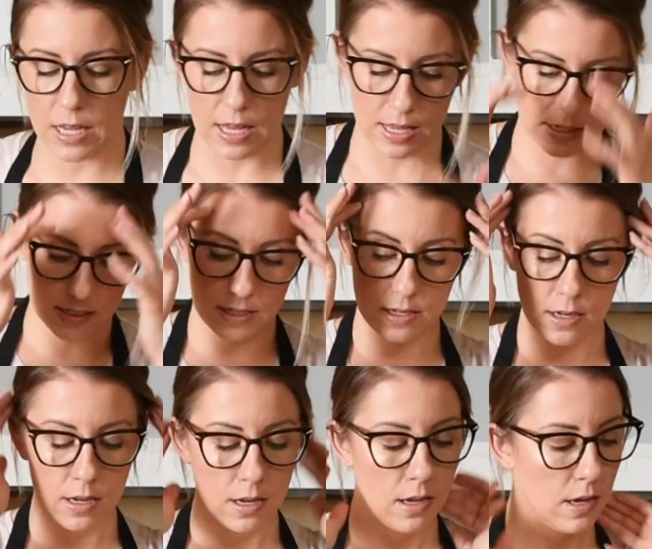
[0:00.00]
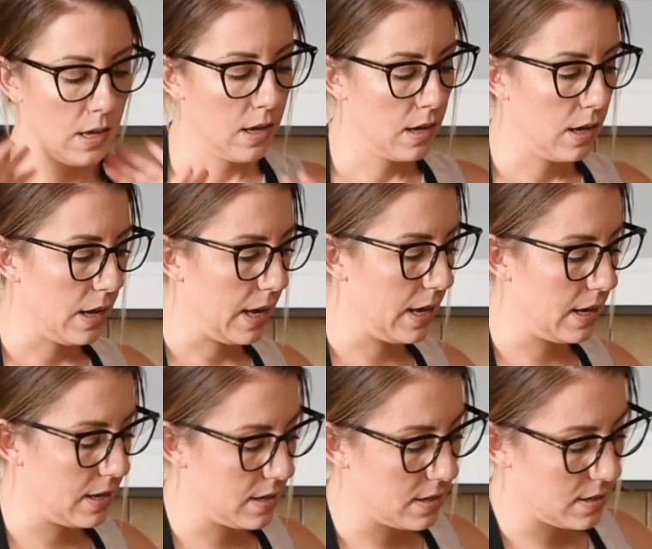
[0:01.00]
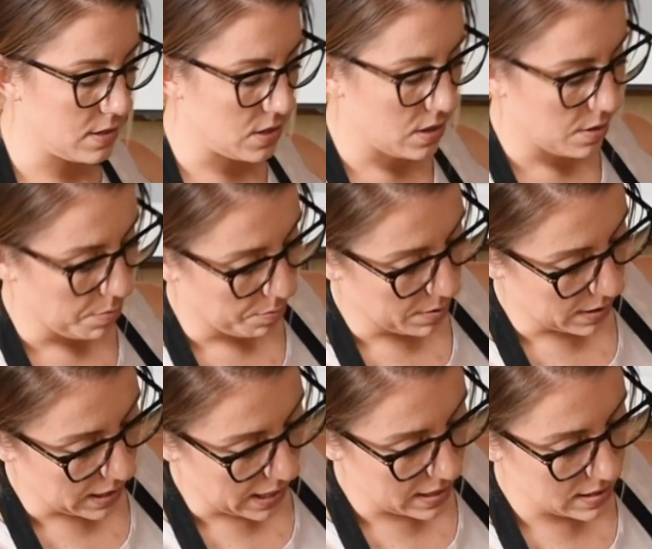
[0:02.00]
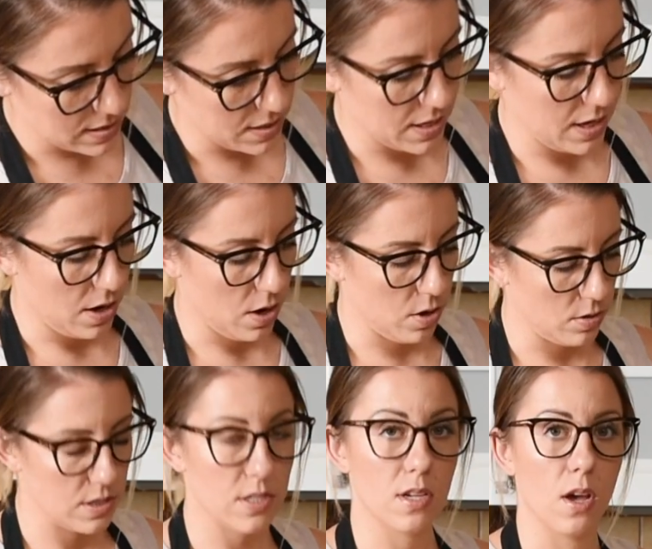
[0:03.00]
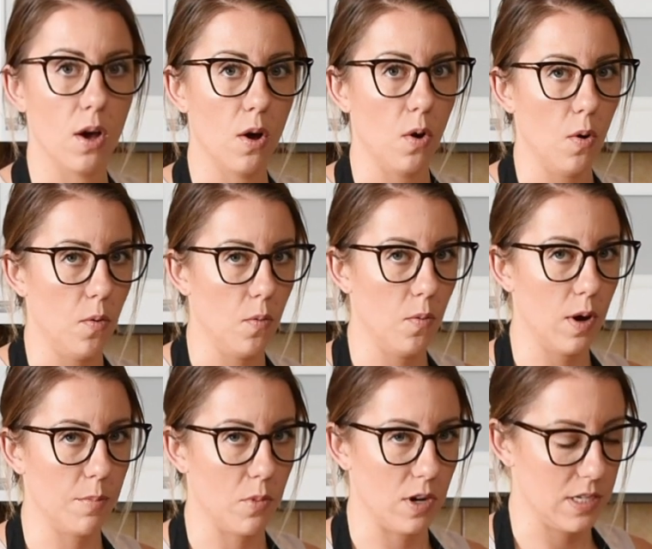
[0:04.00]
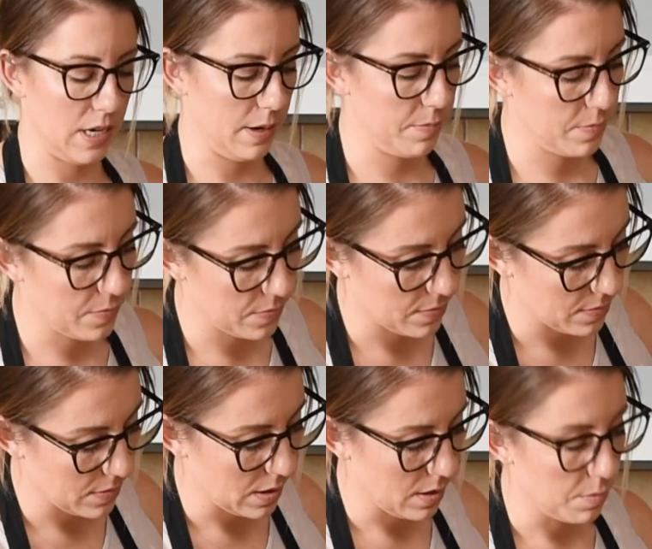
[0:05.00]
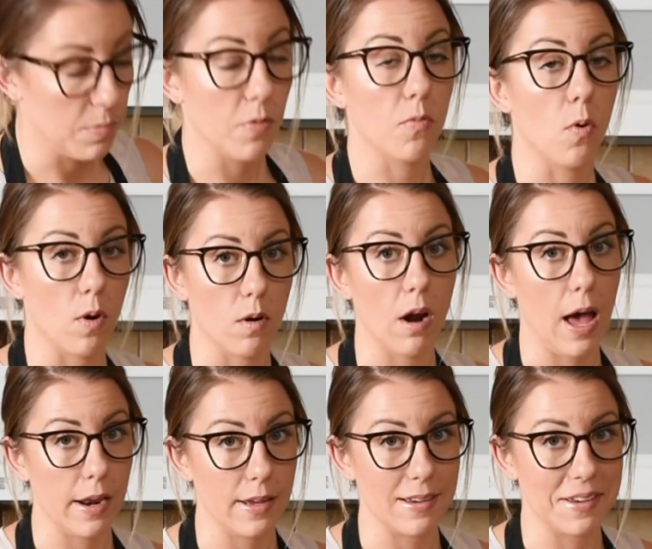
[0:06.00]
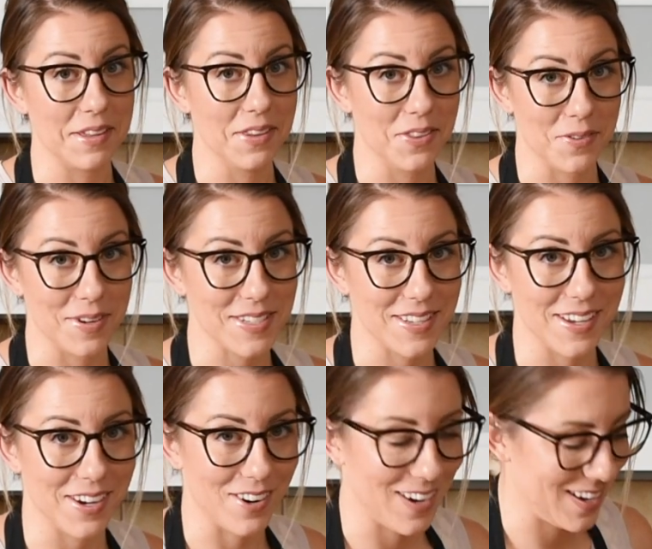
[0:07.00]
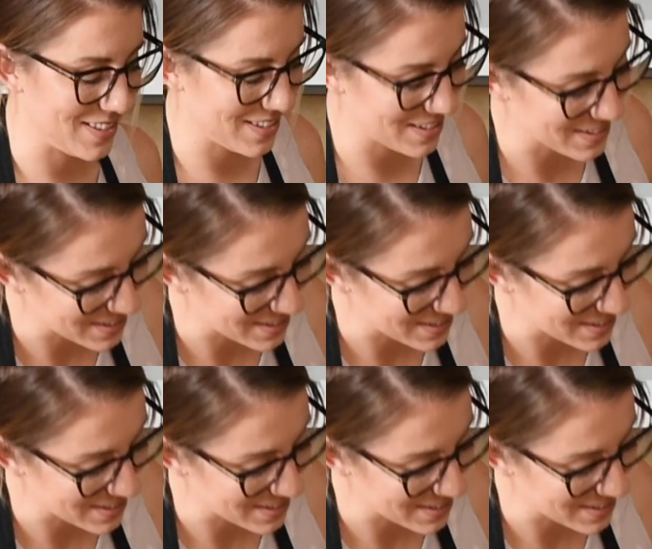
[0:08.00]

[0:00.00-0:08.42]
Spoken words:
yet. And blend the oats one more time before adding in the rest of the ingredients.